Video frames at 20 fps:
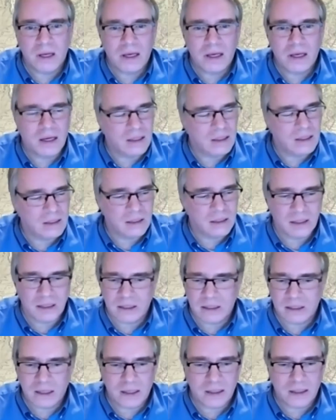
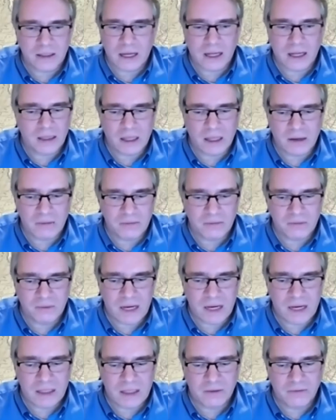
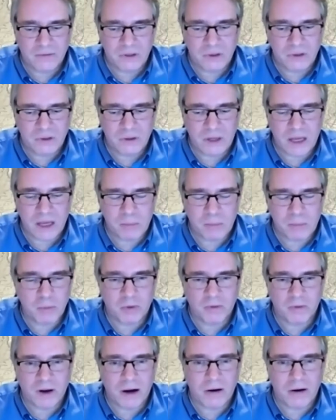I love
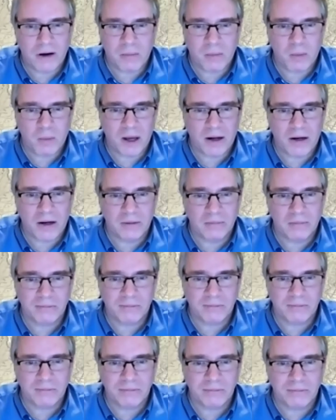to get people
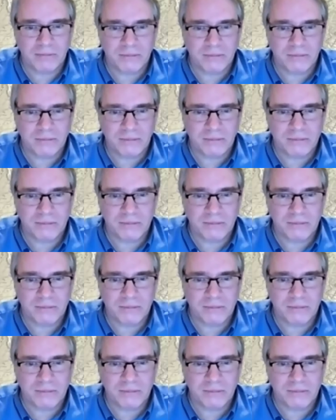fired up about it.